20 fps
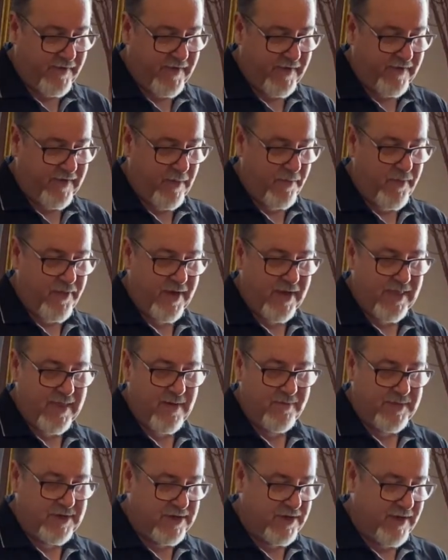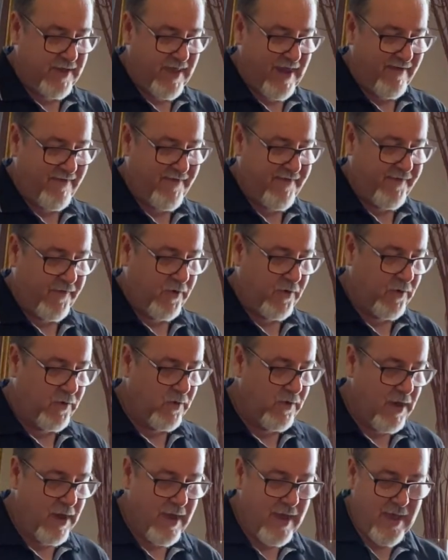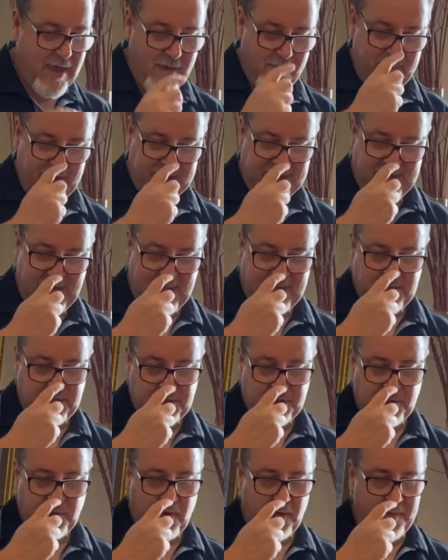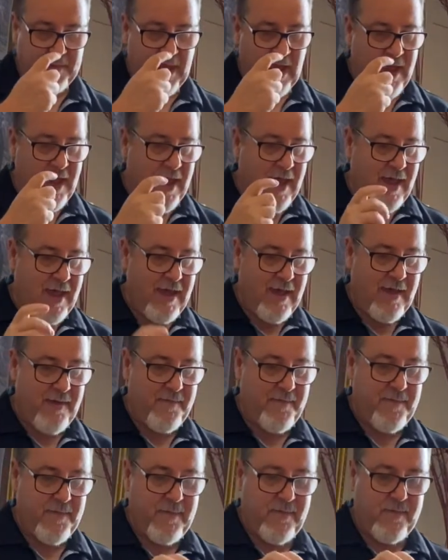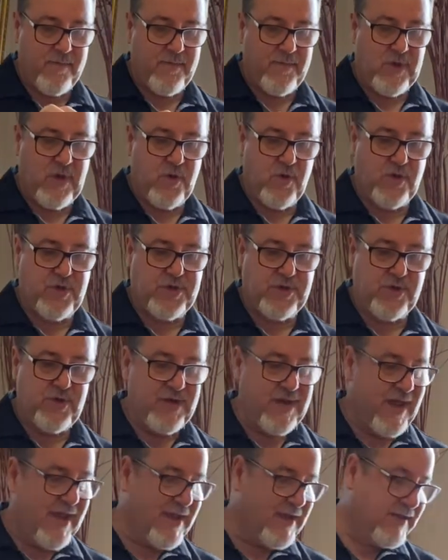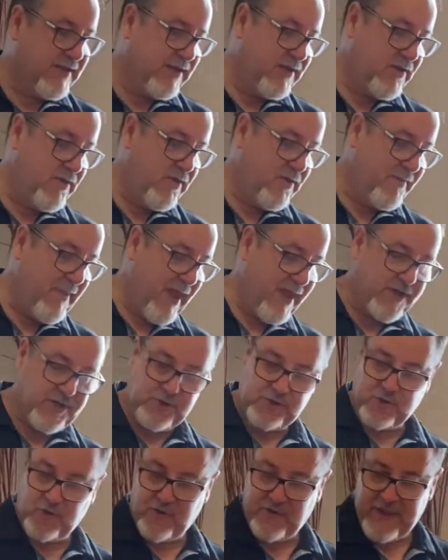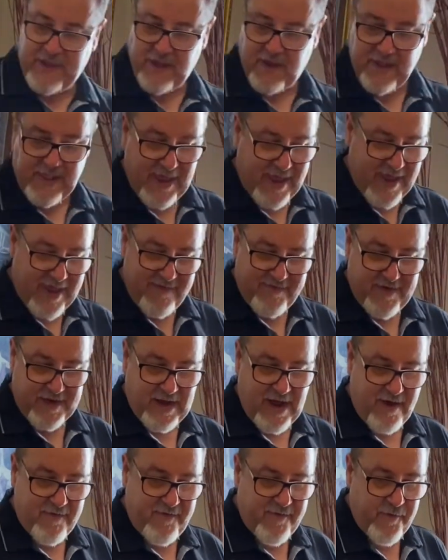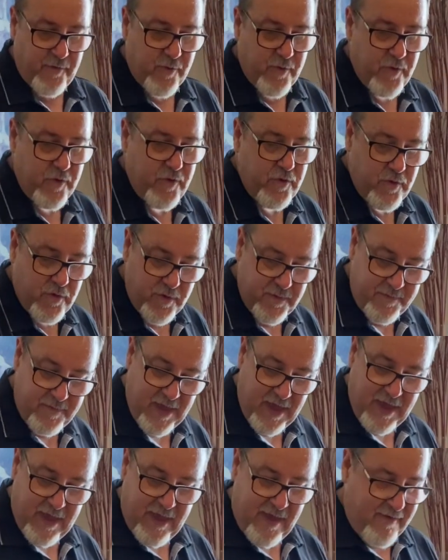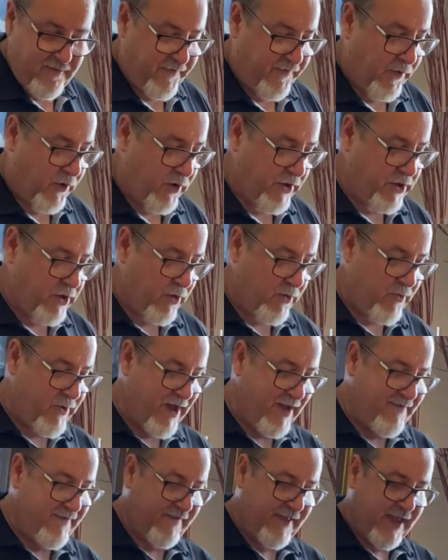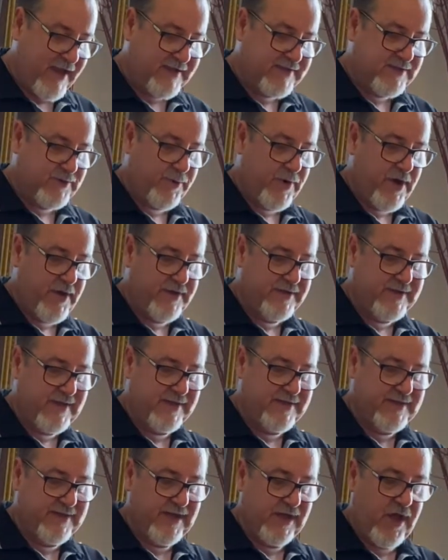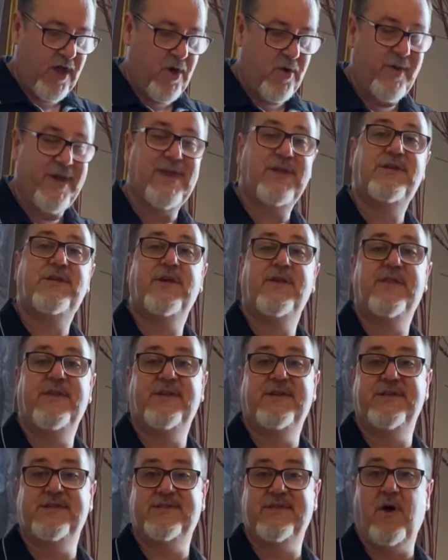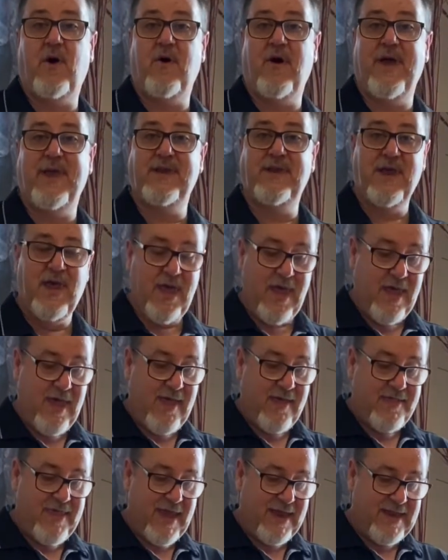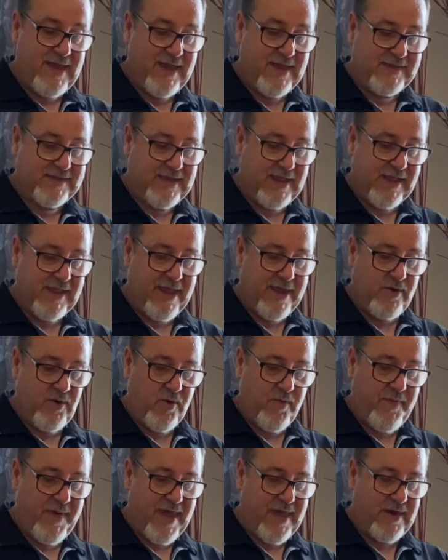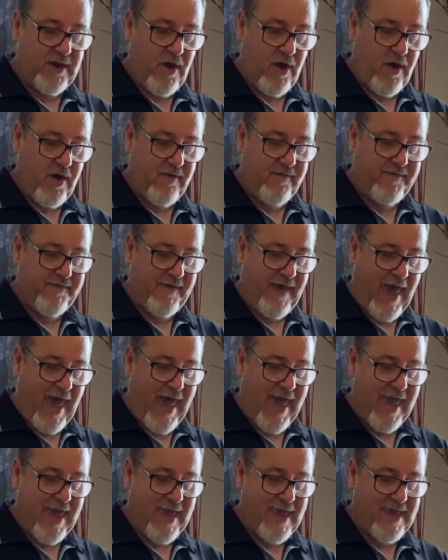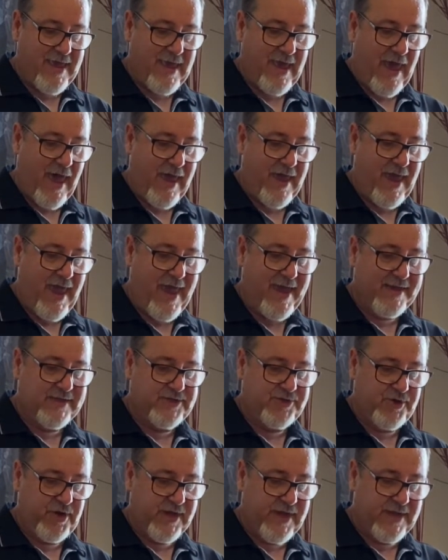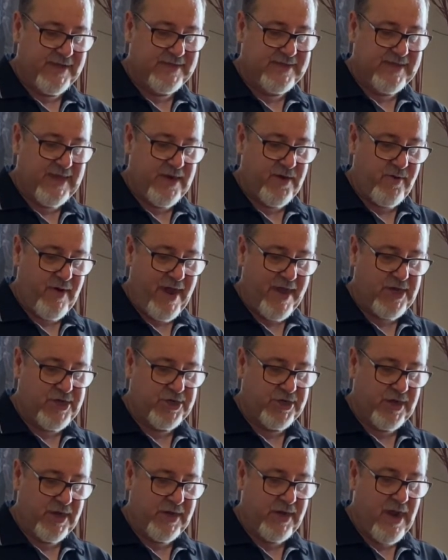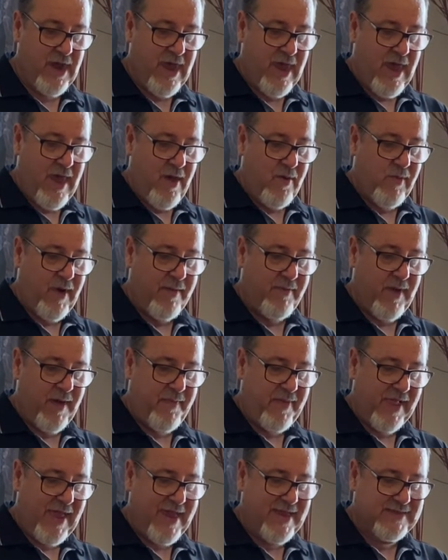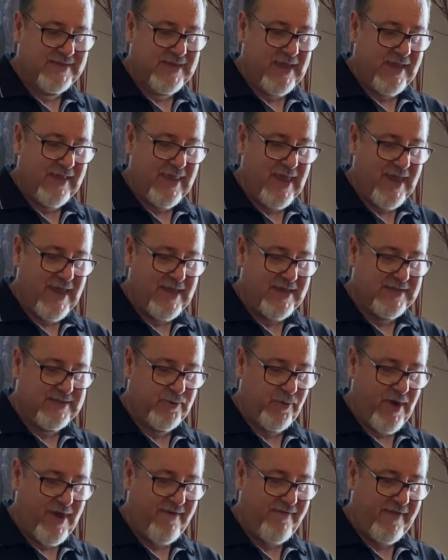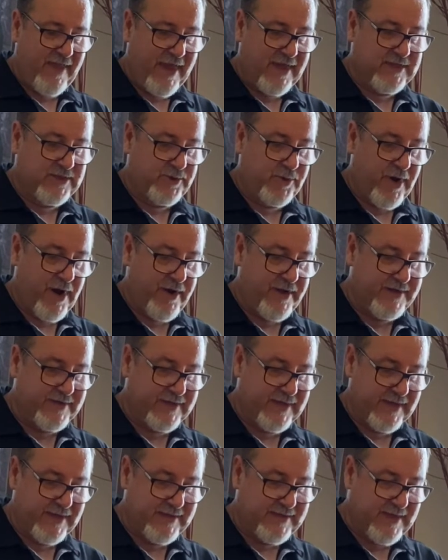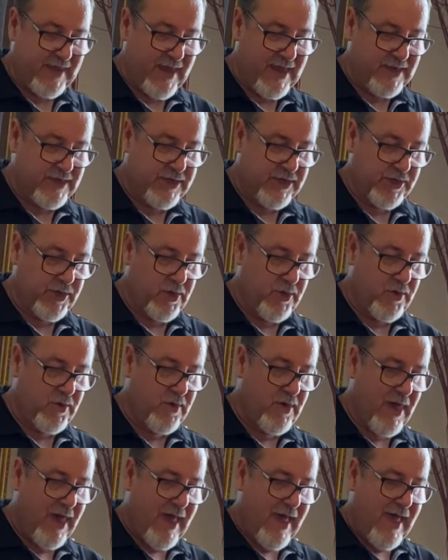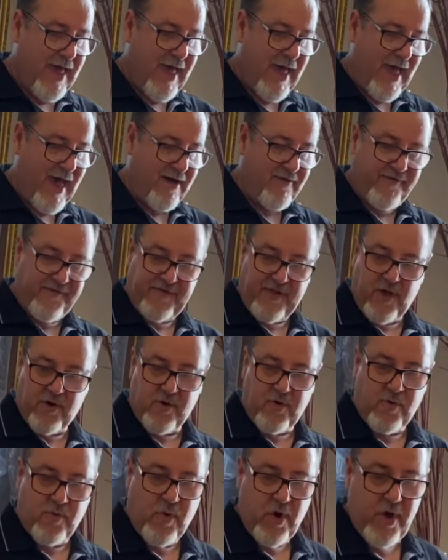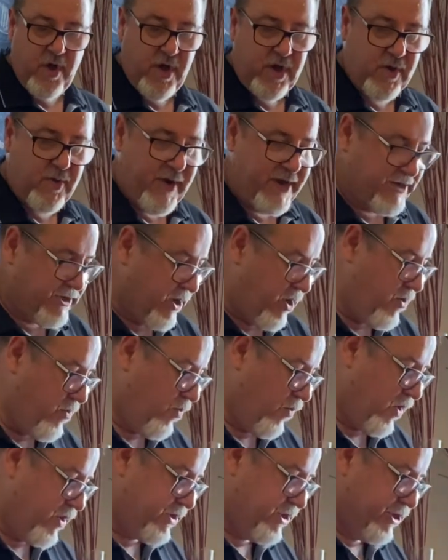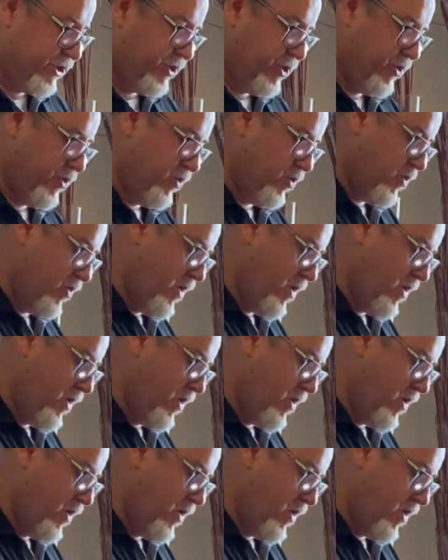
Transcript: and bring them to their full potential. You do need to make sure that you leave enough room for your reflex roses to go into the design. That is a little bit of a extra consideration when we're placing these reflex roses into our floral work. We don't want to